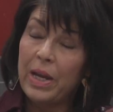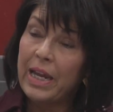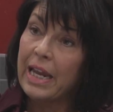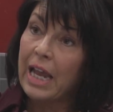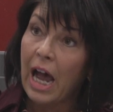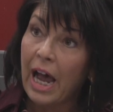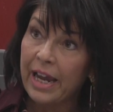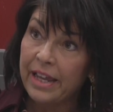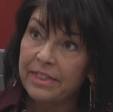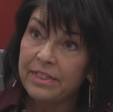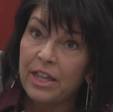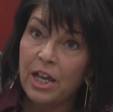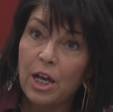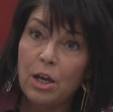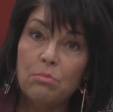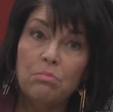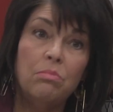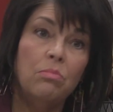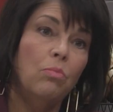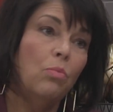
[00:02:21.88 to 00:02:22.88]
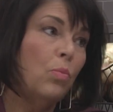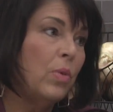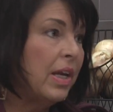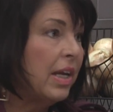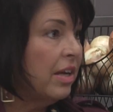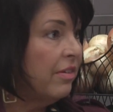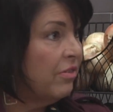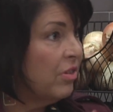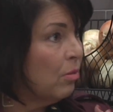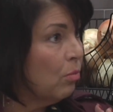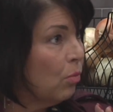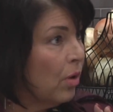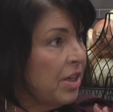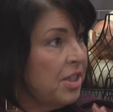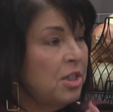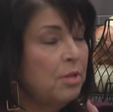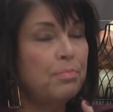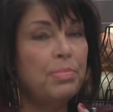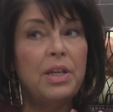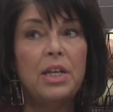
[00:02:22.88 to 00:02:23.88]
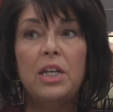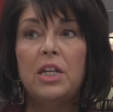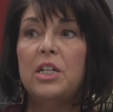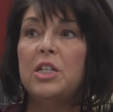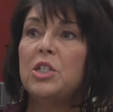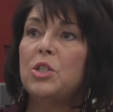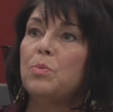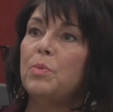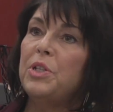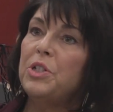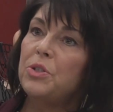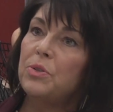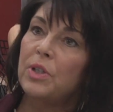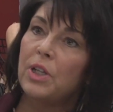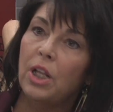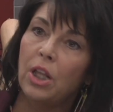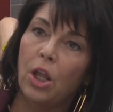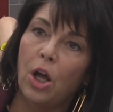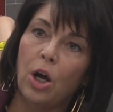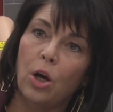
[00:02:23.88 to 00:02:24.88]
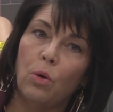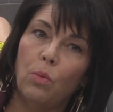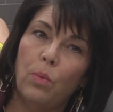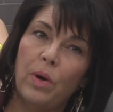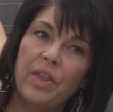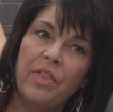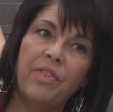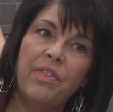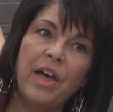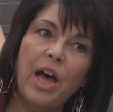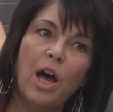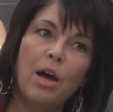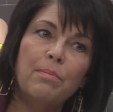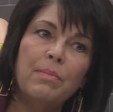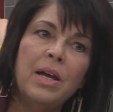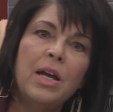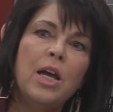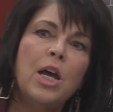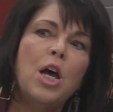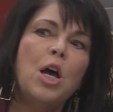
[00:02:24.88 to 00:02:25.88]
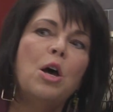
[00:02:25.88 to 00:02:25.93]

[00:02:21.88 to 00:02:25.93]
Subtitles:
We guide them, we give them recipes, we do it along with them,